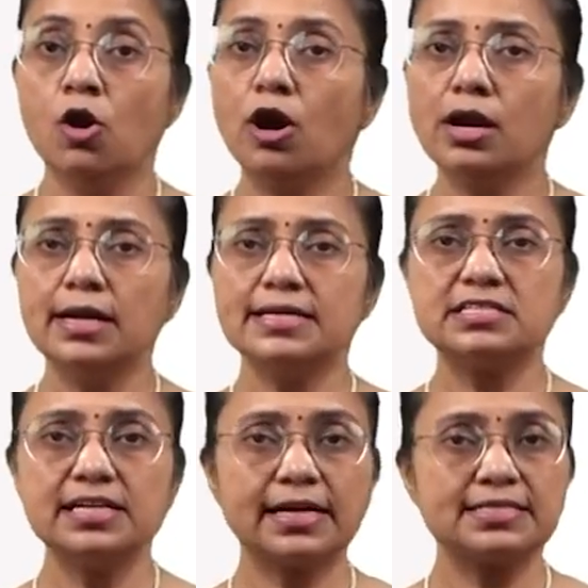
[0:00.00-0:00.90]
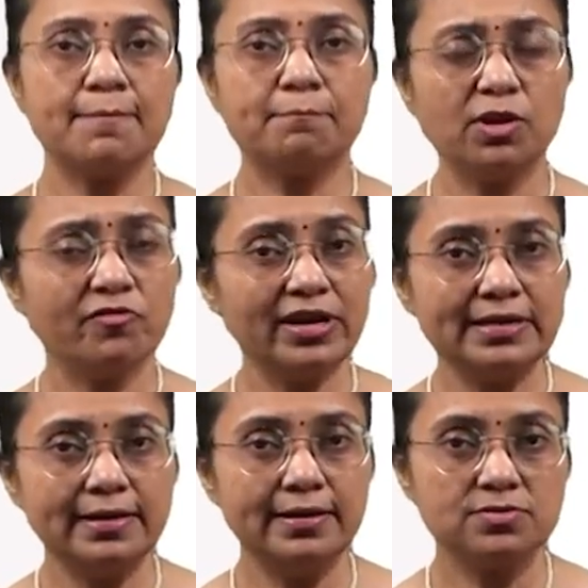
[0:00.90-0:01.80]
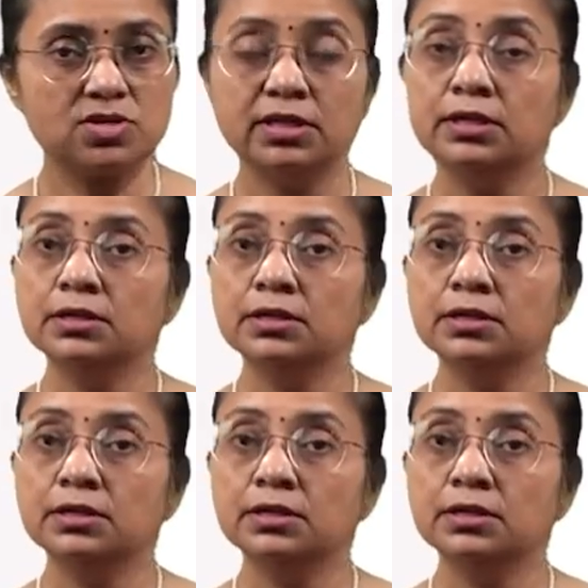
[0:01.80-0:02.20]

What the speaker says: Or let's take example of attendance.